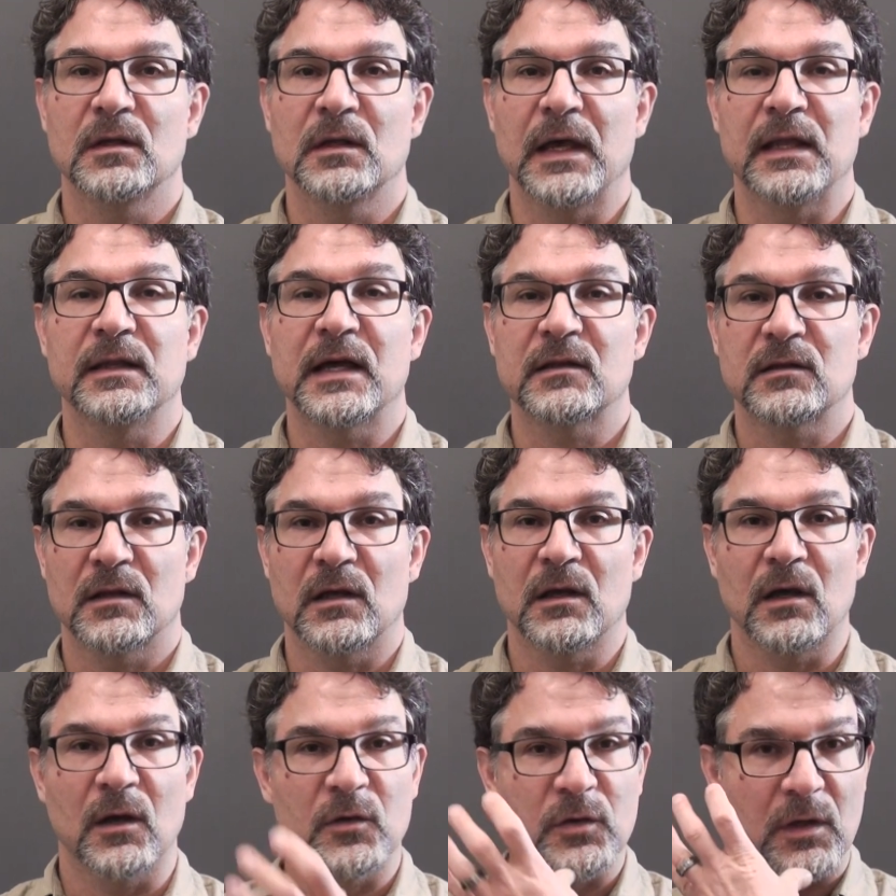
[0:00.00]
And that
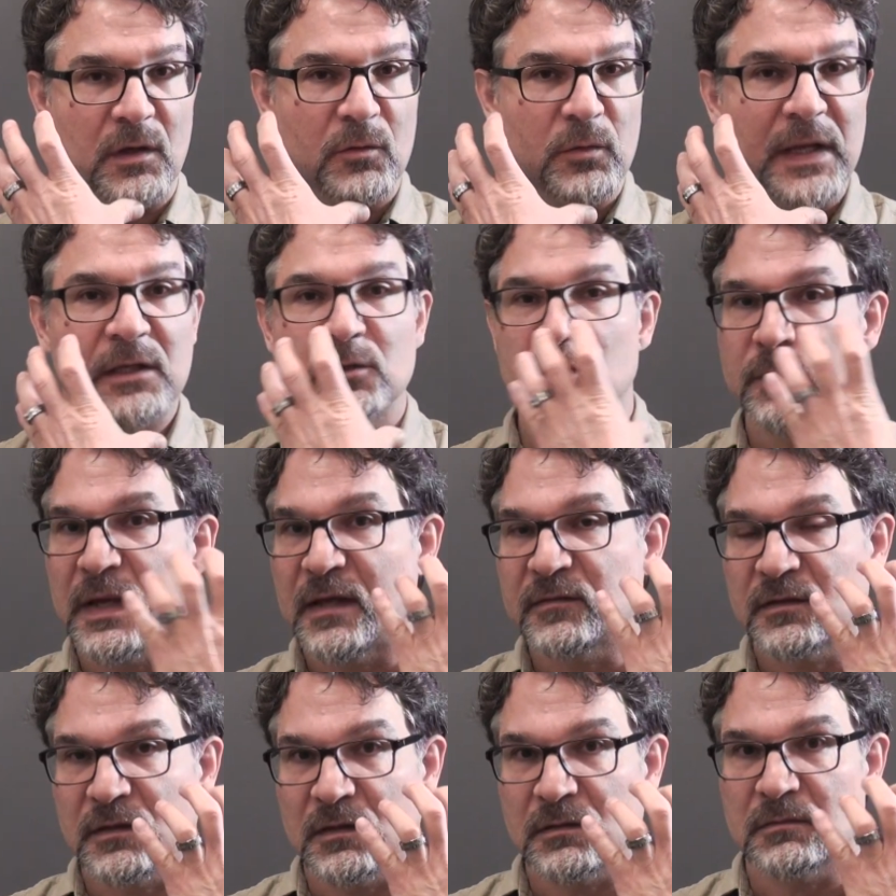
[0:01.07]
a regular
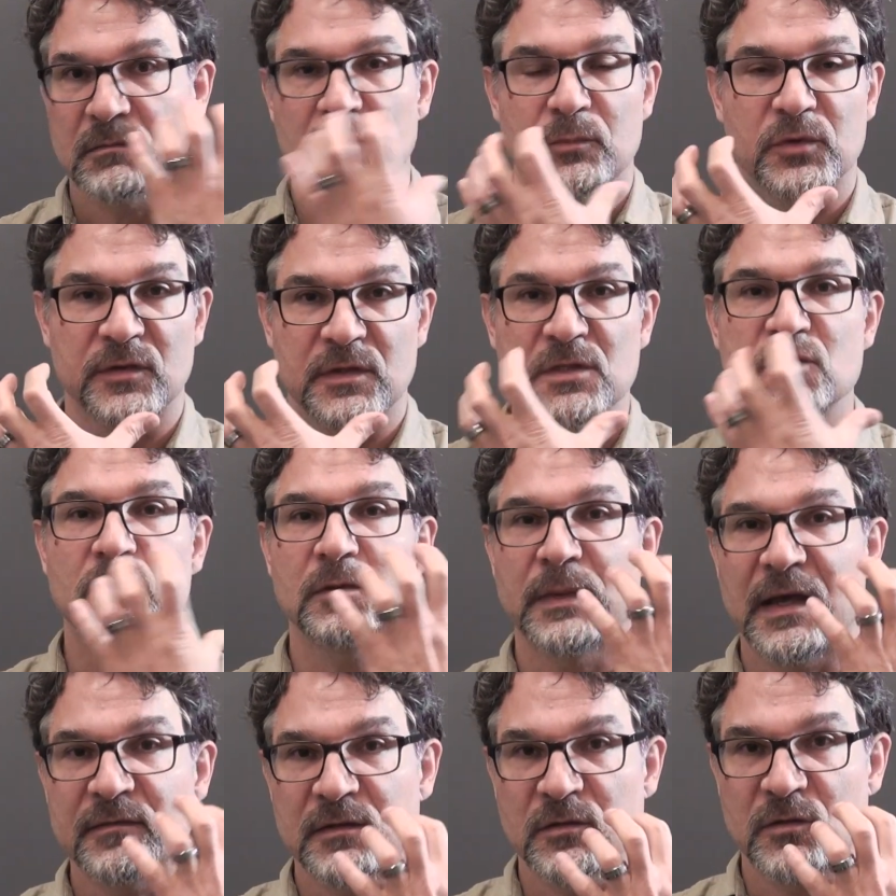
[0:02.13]
mask, procedural
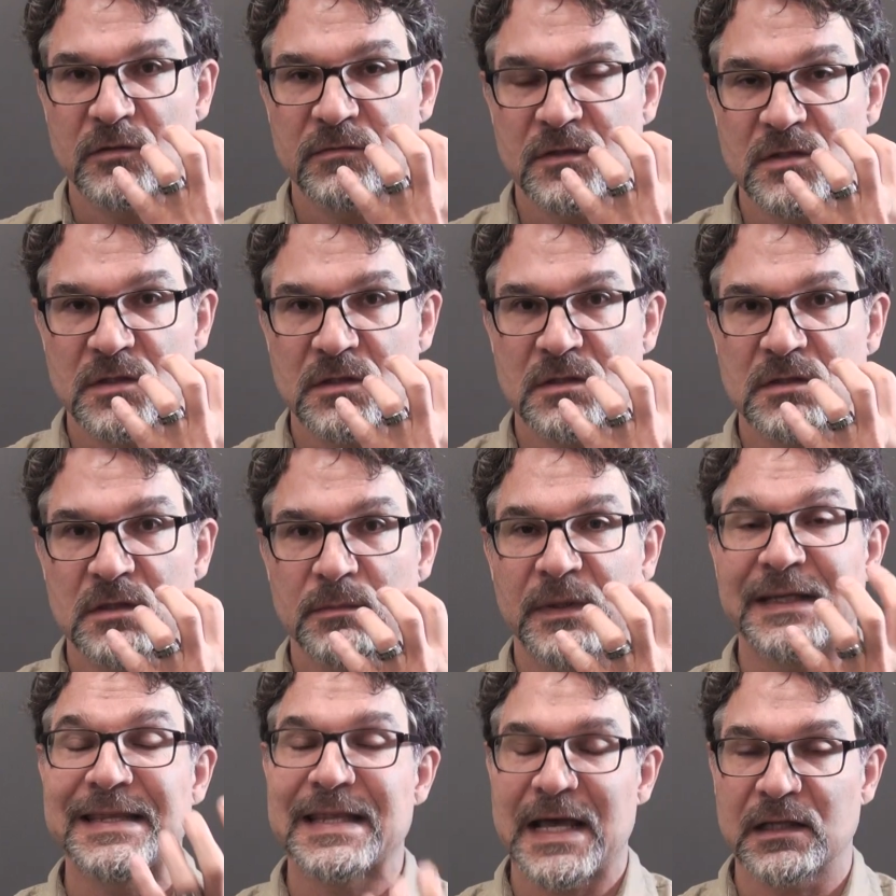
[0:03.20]
mask is sufficient, but
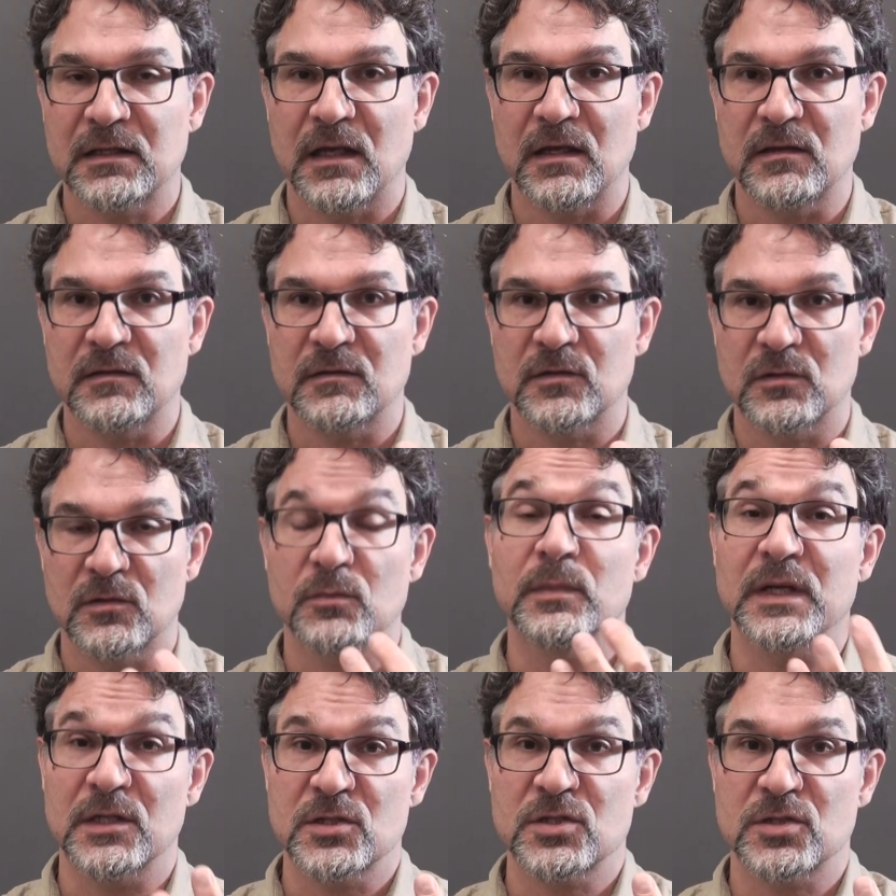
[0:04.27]
in that case, to
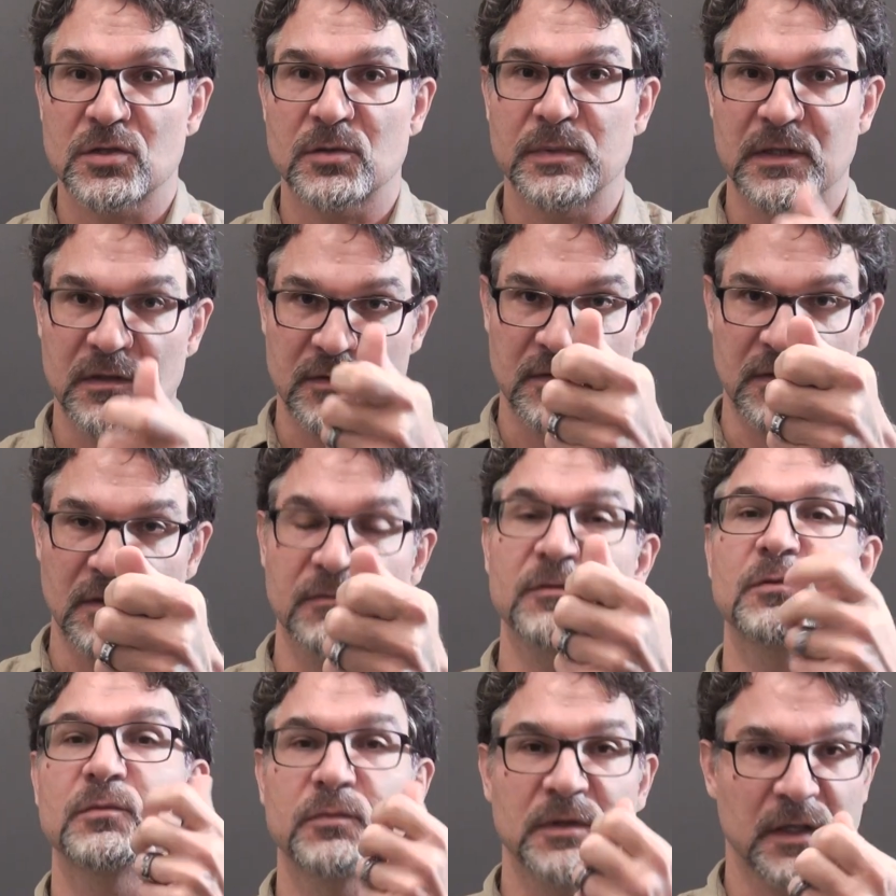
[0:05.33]
make sure, because if
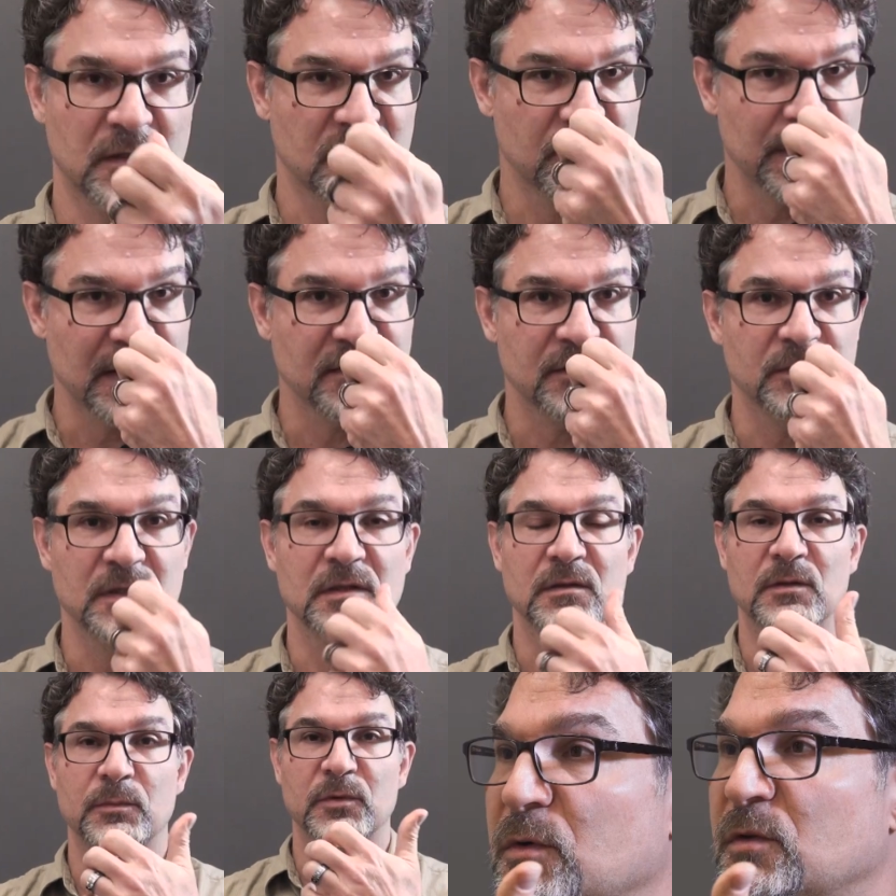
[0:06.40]
you take a specimen in
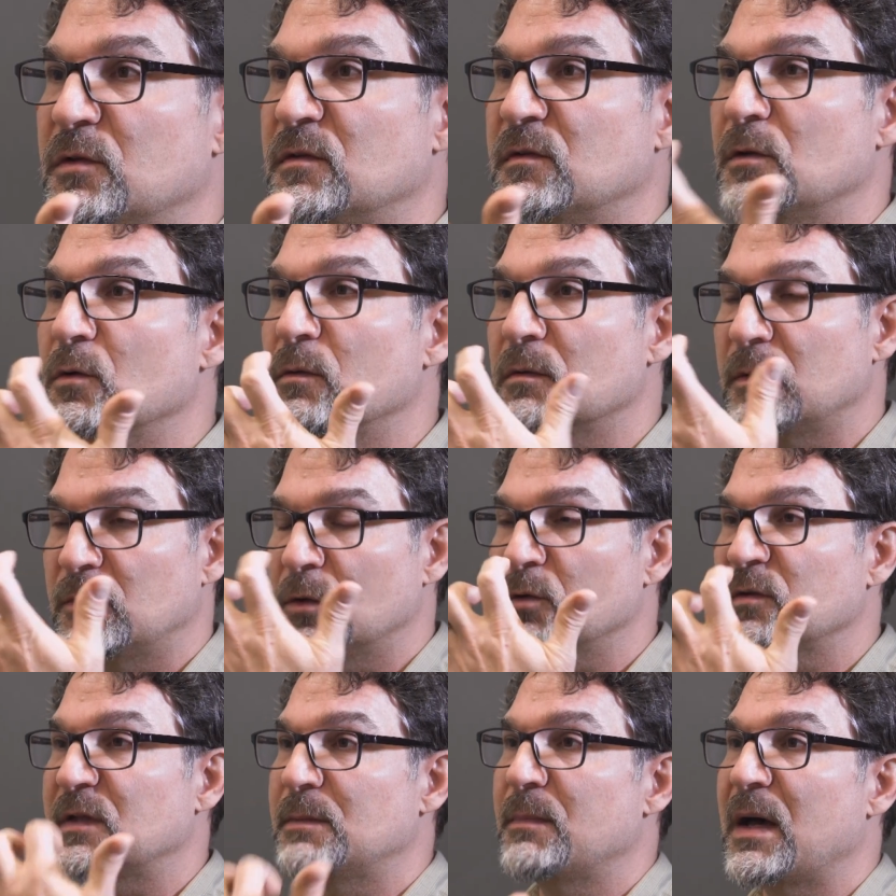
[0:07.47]
the person's
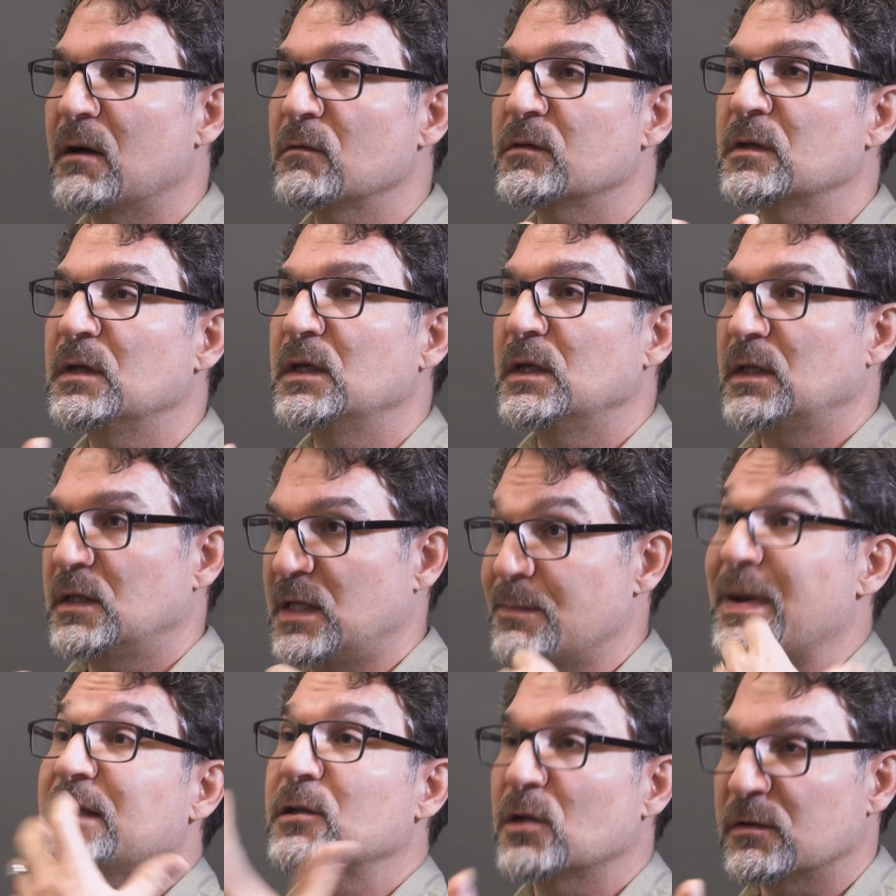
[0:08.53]
nose and mouth, they
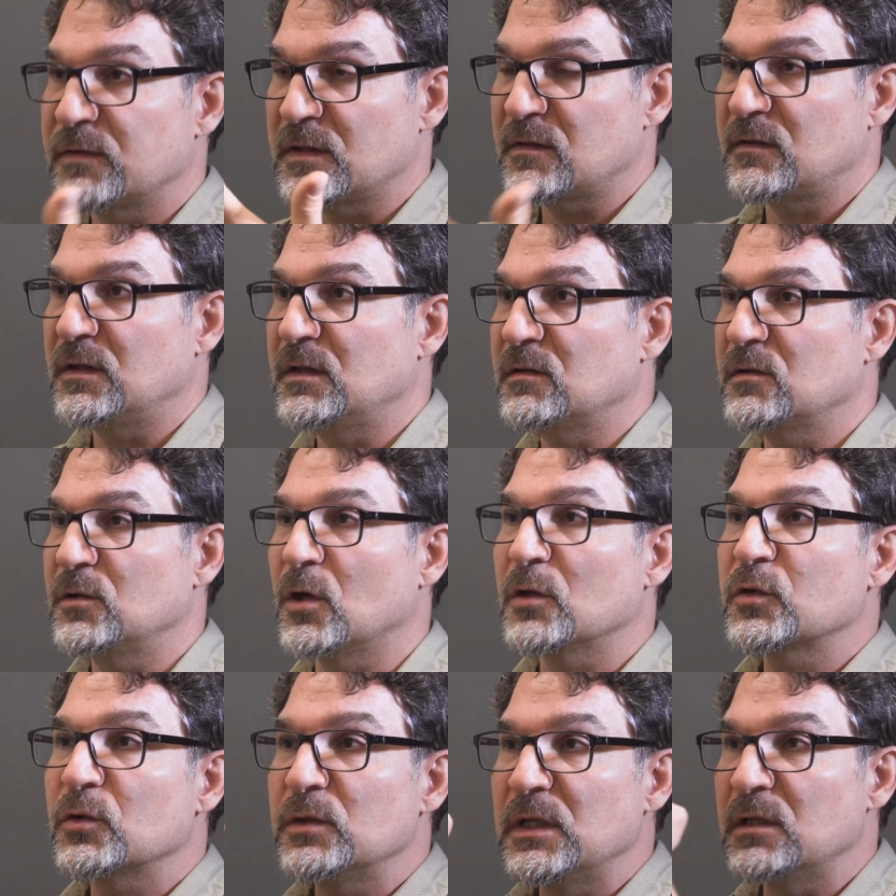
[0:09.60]
might cough and sneeze. You
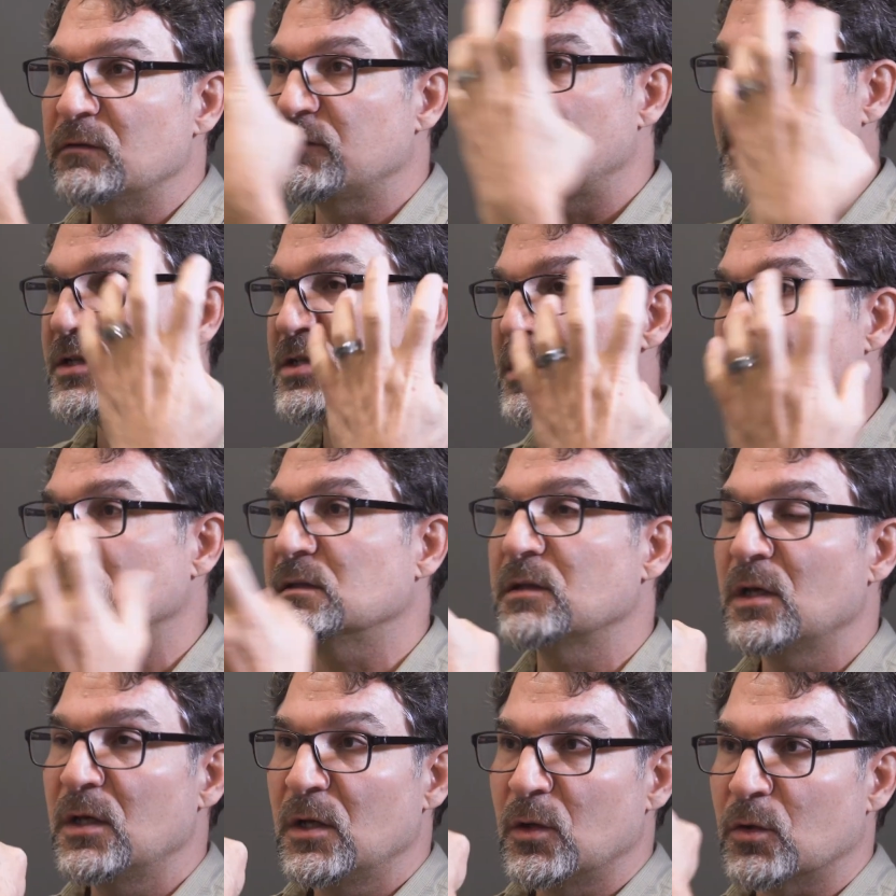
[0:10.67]
also need a face shield
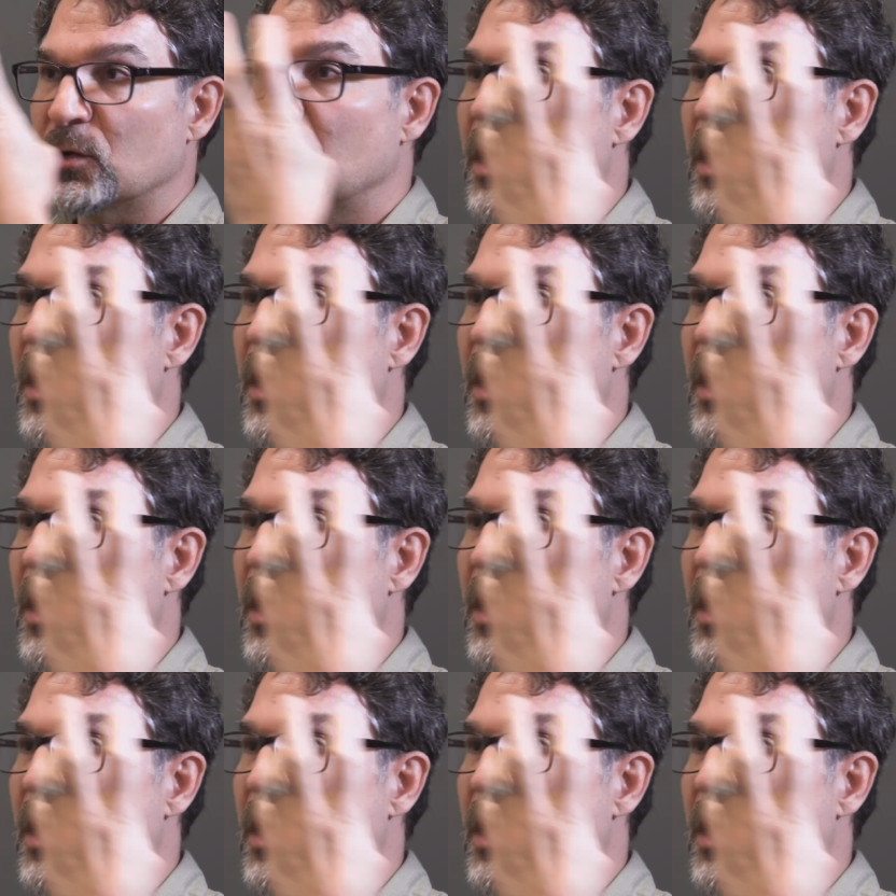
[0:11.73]
or